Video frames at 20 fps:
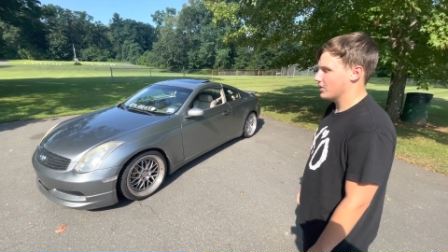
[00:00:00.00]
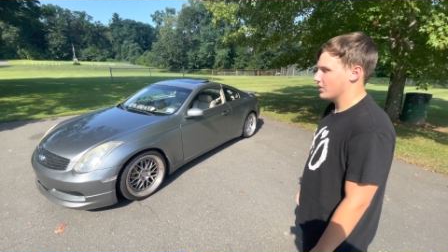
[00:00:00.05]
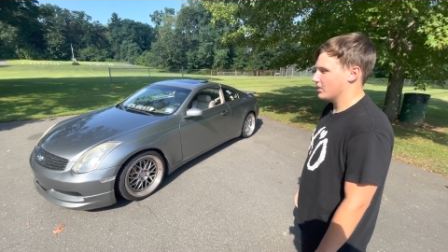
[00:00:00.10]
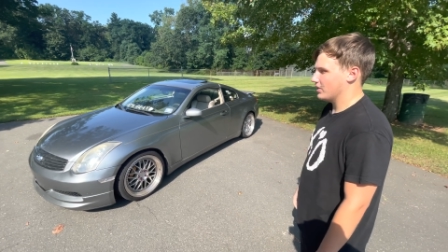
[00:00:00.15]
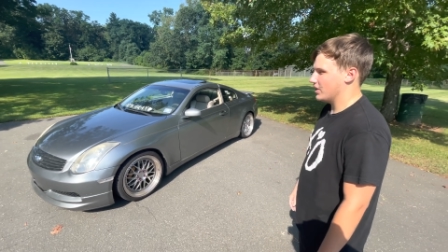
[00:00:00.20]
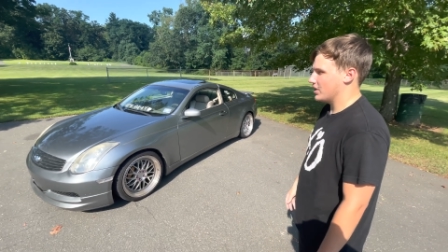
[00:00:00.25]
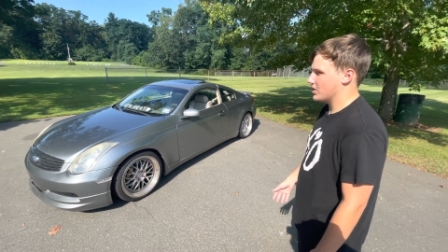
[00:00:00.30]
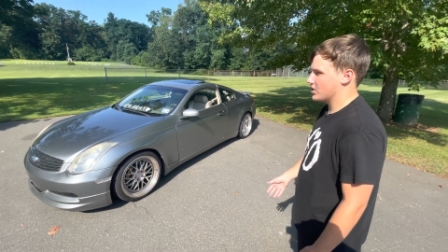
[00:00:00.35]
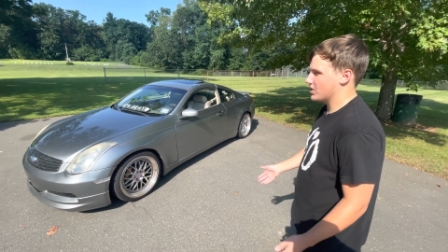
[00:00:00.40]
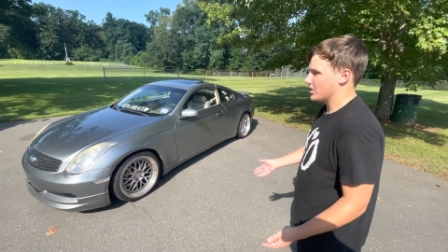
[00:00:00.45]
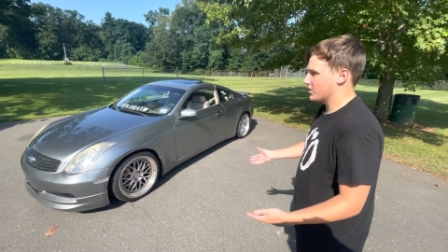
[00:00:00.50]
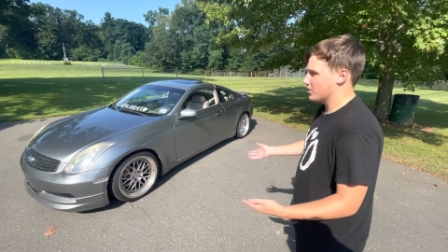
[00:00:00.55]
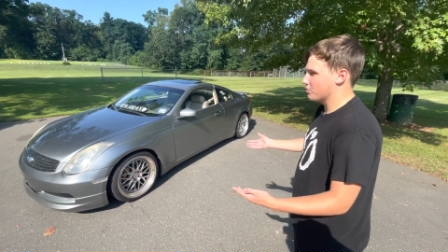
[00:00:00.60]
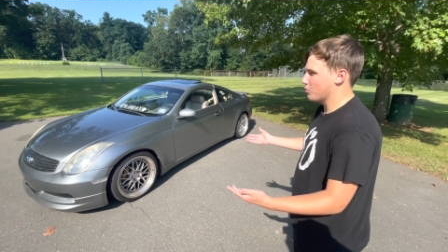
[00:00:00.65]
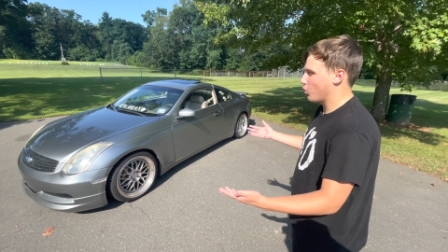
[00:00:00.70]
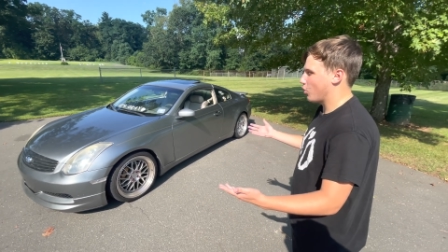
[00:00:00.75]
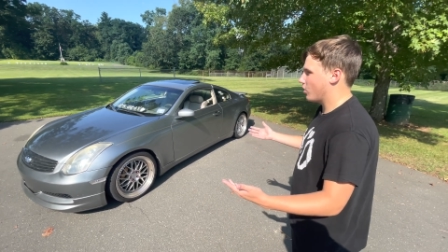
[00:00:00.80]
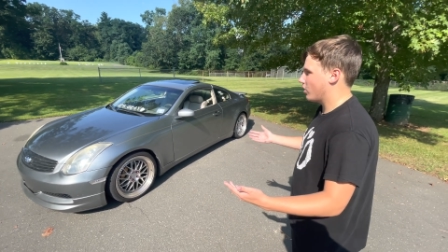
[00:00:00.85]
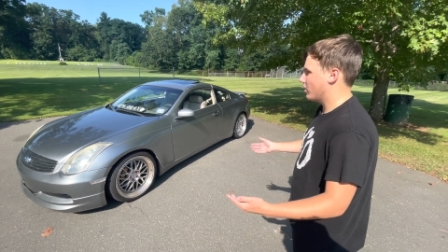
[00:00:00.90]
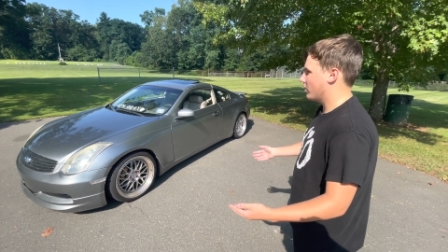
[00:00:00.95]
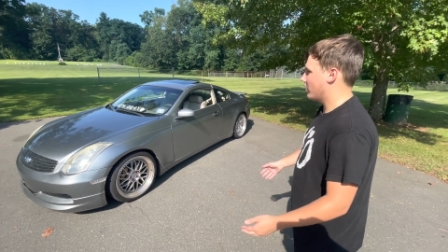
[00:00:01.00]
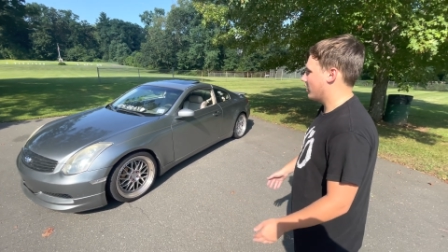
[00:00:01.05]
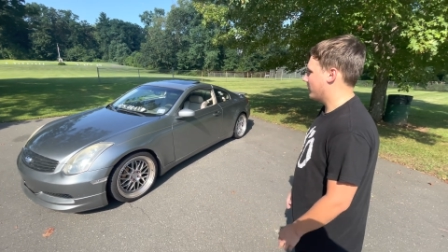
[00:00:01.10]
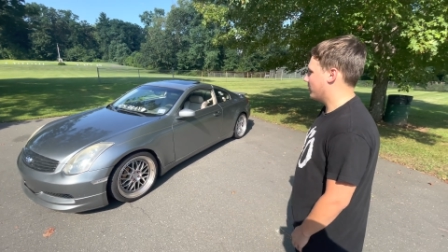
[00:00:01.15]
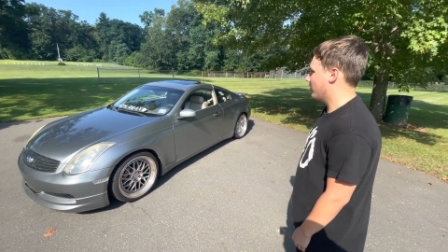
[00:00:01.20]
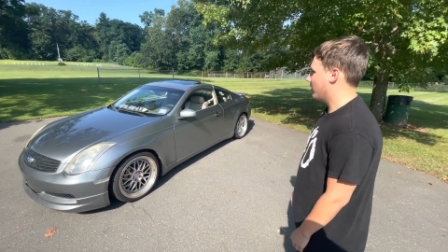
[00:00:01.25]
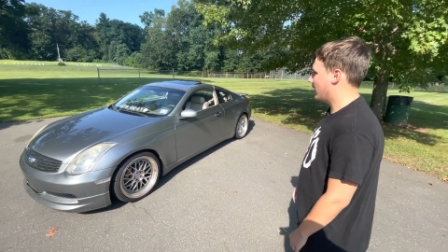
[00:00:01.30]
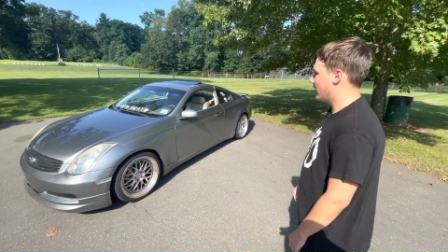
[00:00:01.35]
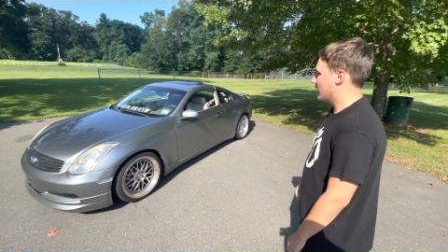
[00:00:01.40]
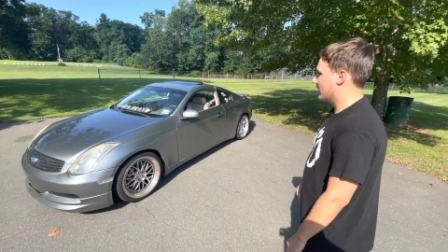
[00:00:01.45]
It's just more
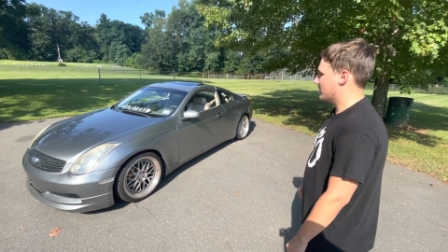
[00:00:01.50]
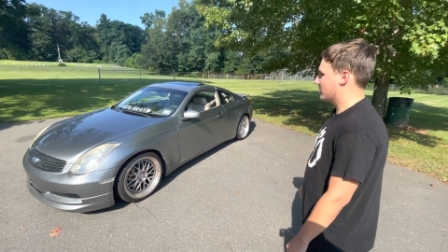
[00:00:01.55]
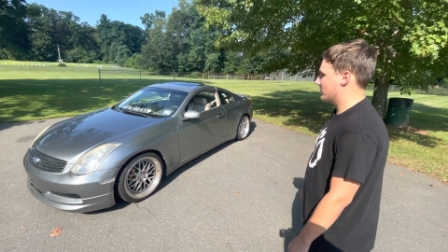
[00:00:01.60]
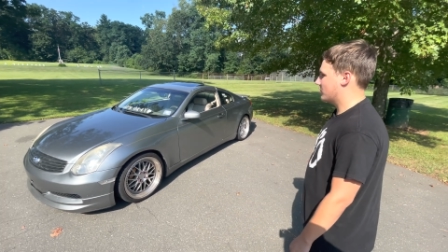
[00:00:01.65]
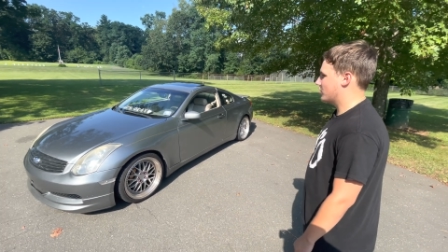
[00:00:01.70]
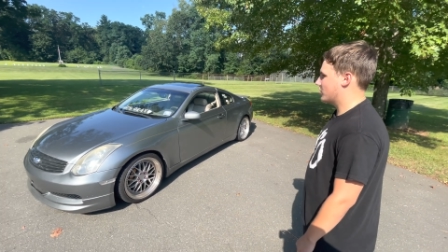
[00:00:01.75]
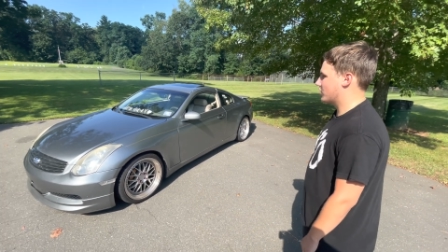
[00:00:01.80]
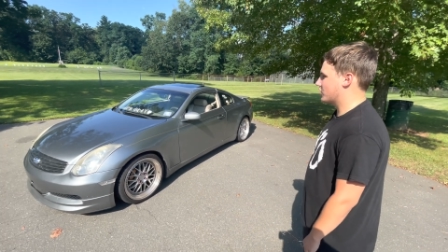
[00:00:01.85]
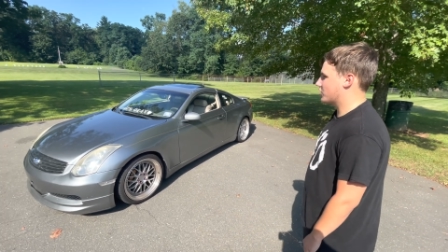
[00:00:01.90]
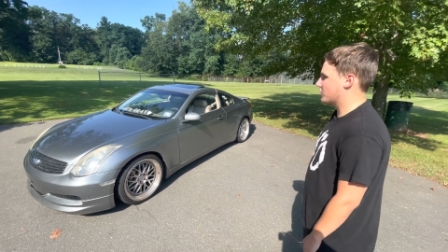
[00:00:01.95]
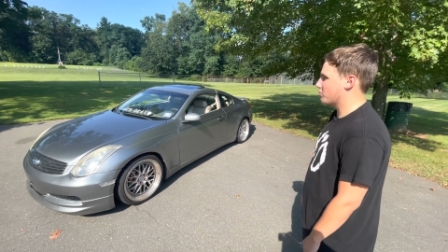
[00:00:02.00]
of like just